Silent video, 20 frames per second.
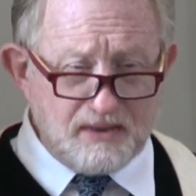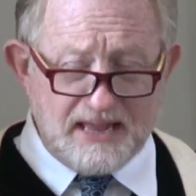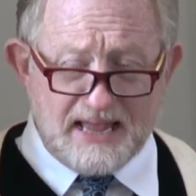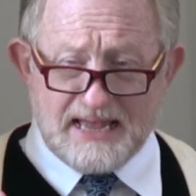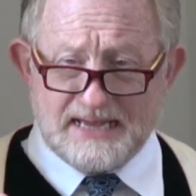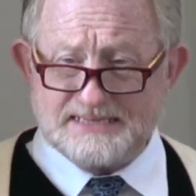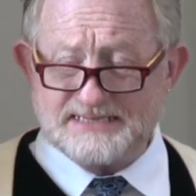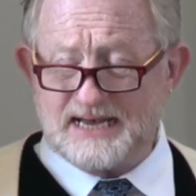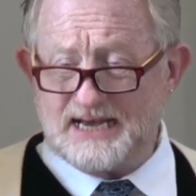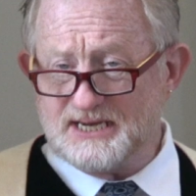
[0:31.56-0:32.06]

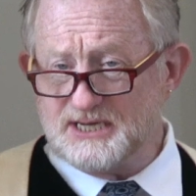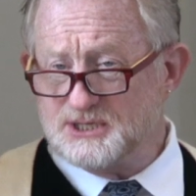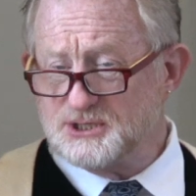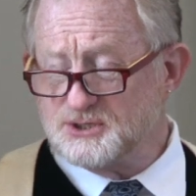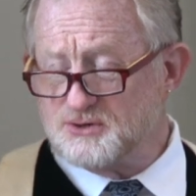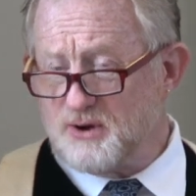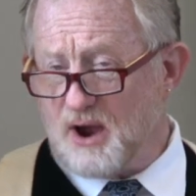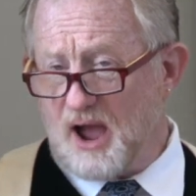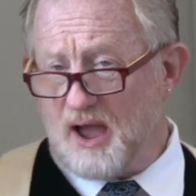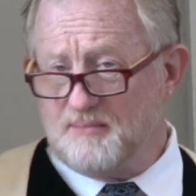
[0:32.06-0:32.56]
as I
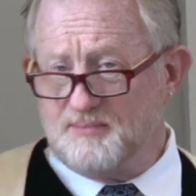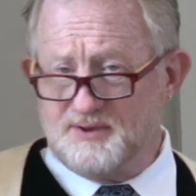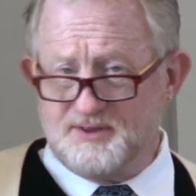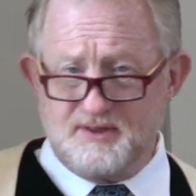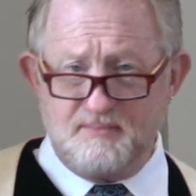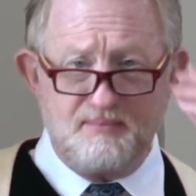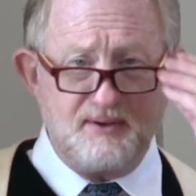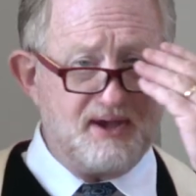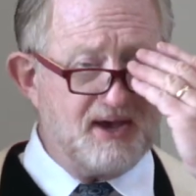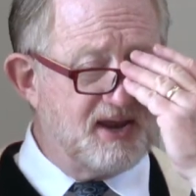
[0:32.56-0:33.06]
described at
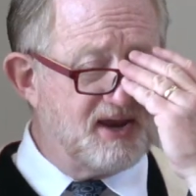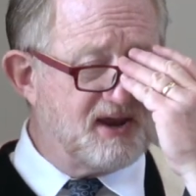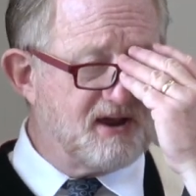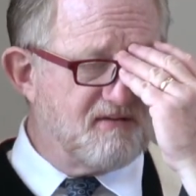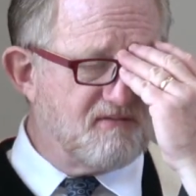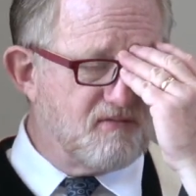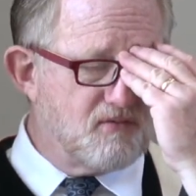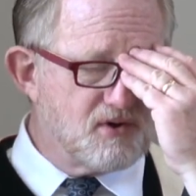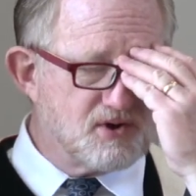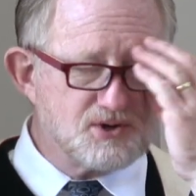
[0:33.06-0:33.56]
the beginning
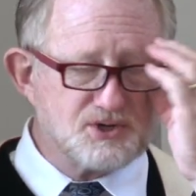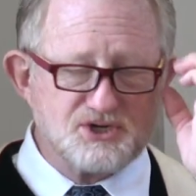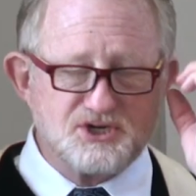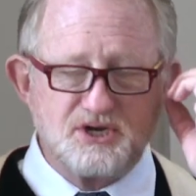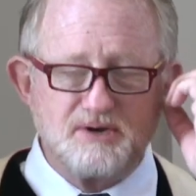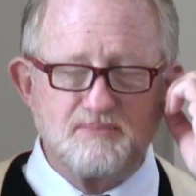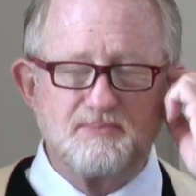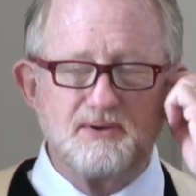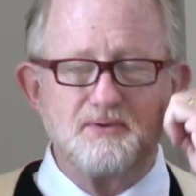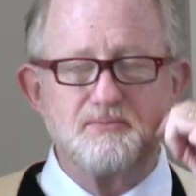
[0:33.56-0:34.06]
of
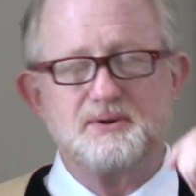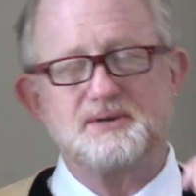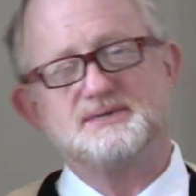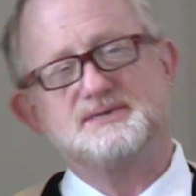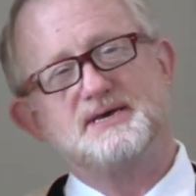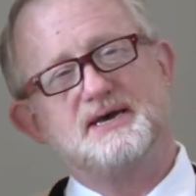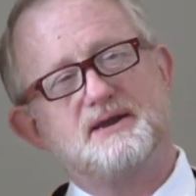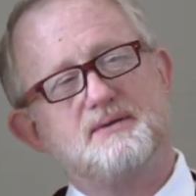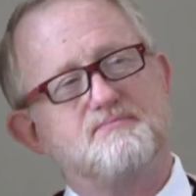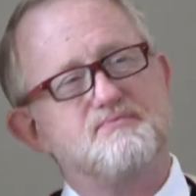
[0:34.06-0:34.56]
worship, and we
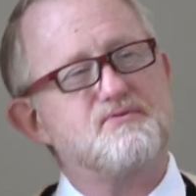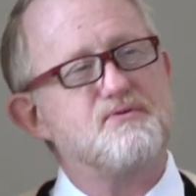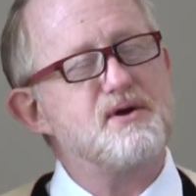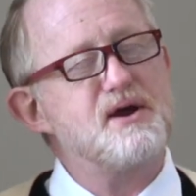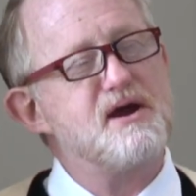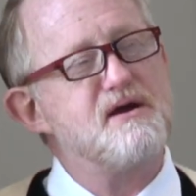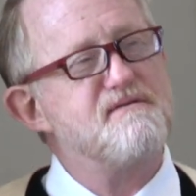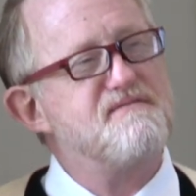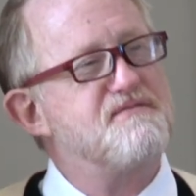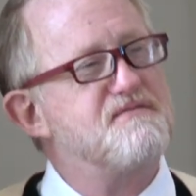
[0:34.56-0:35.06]
said a
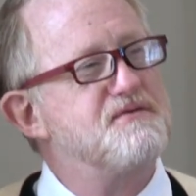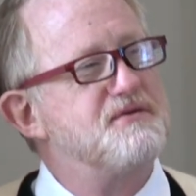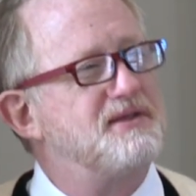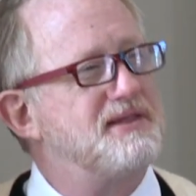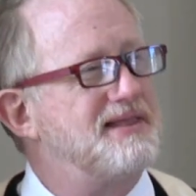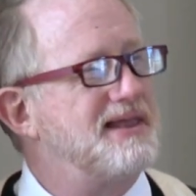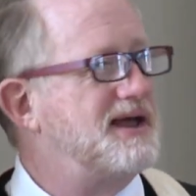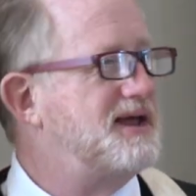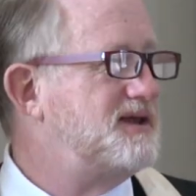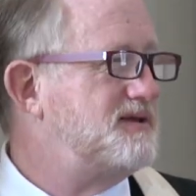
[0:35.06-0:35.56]
prayer for
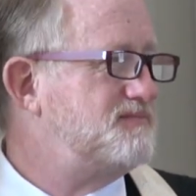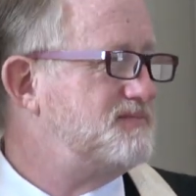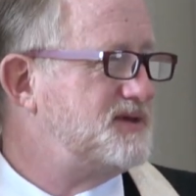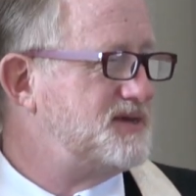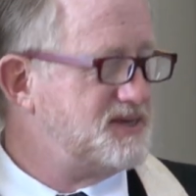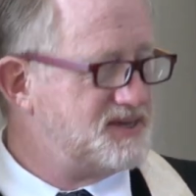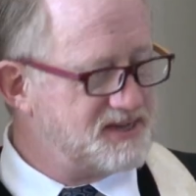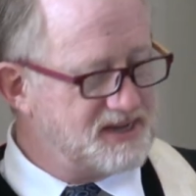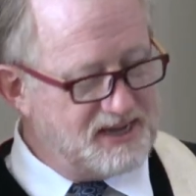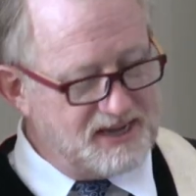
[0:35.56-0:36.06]

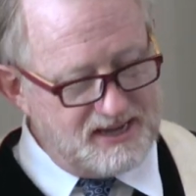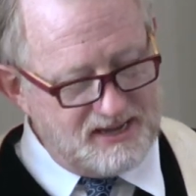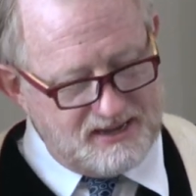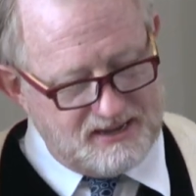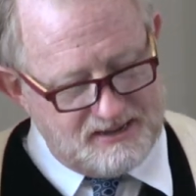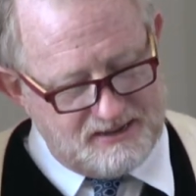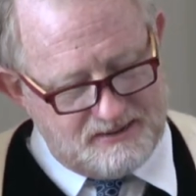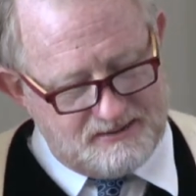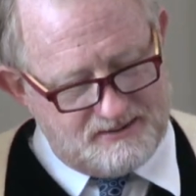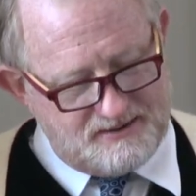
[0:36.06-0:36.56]
enlightenment,
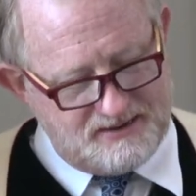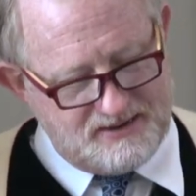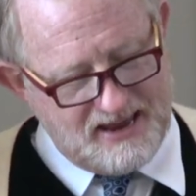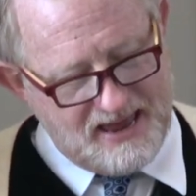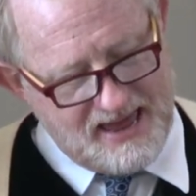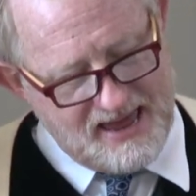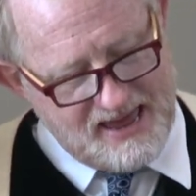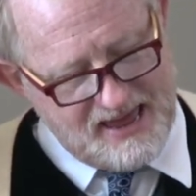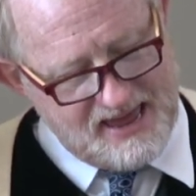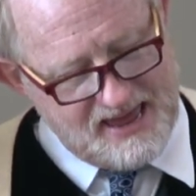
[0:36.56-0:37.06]

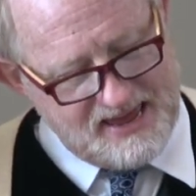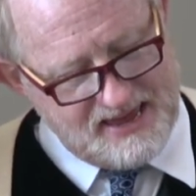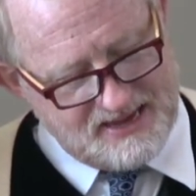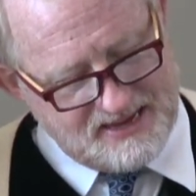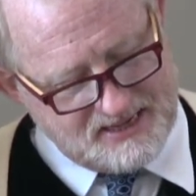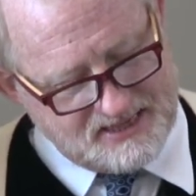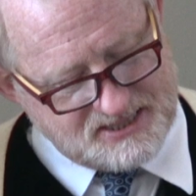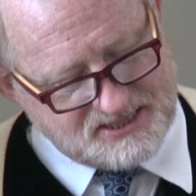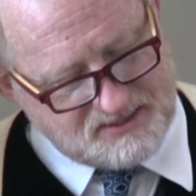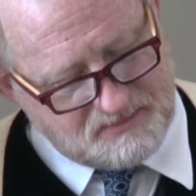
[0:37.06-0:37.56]
today
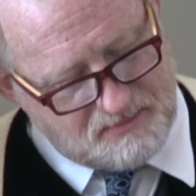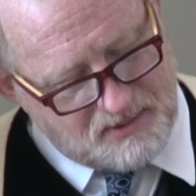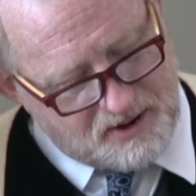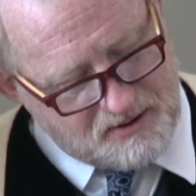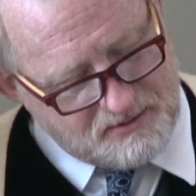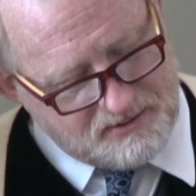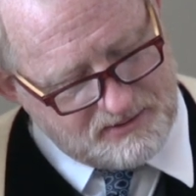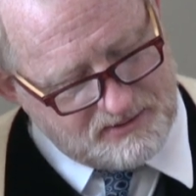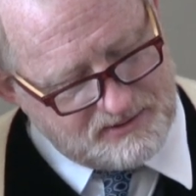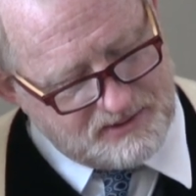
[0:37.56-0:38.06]
is
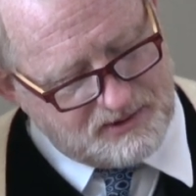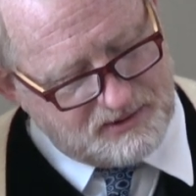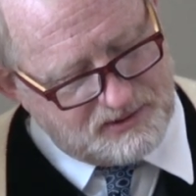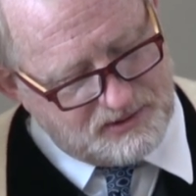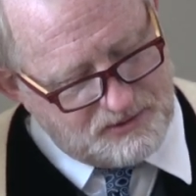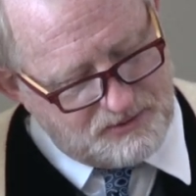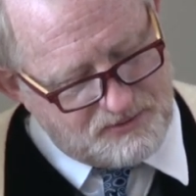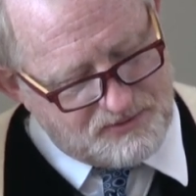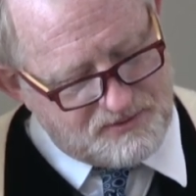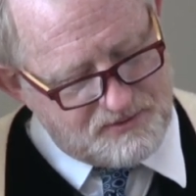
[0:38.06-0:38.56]
Martin
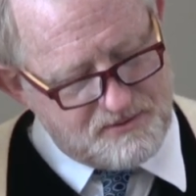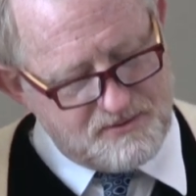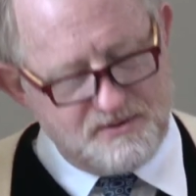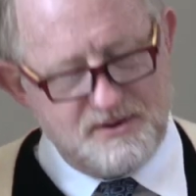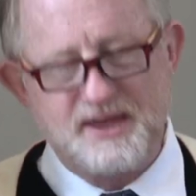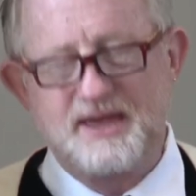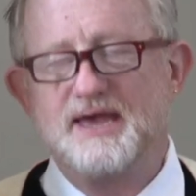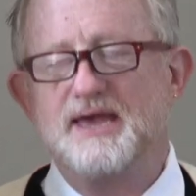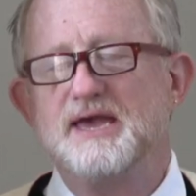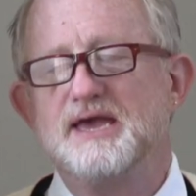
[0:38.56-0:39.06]
Luther
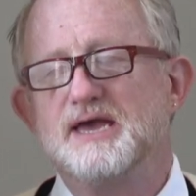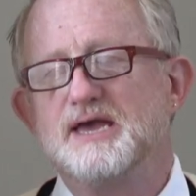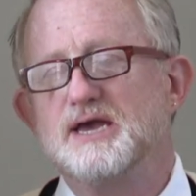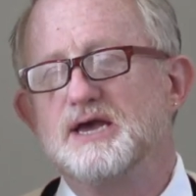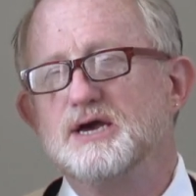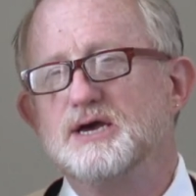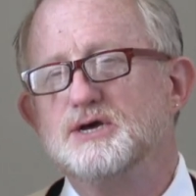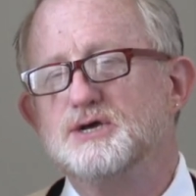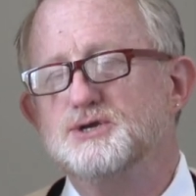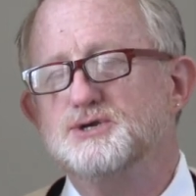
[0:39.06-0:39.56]

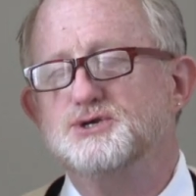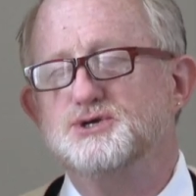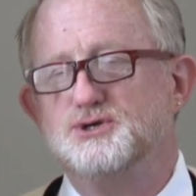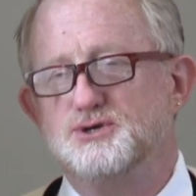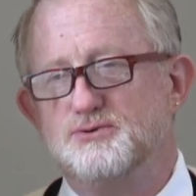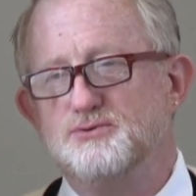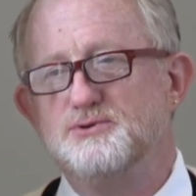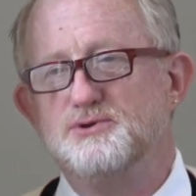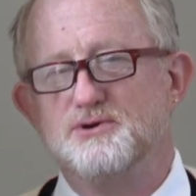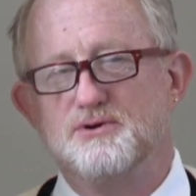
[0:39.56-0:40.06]
King
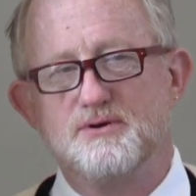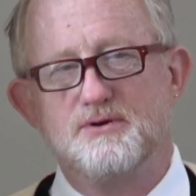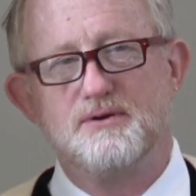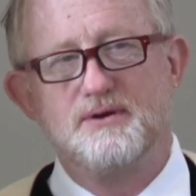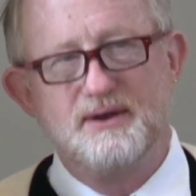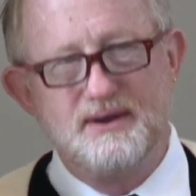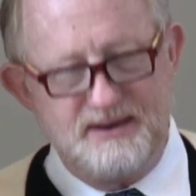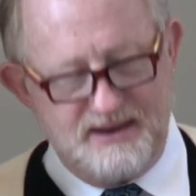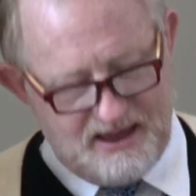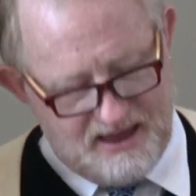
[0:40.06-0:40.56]
Jr.
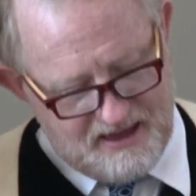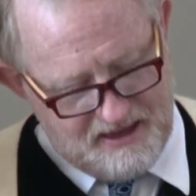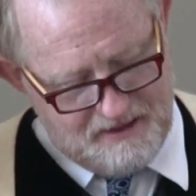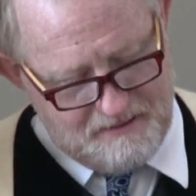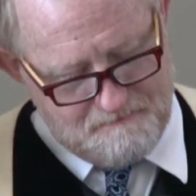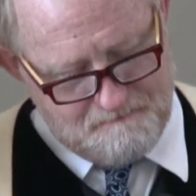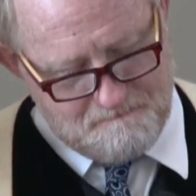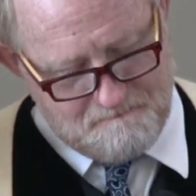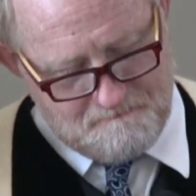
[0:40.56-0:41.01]
Day.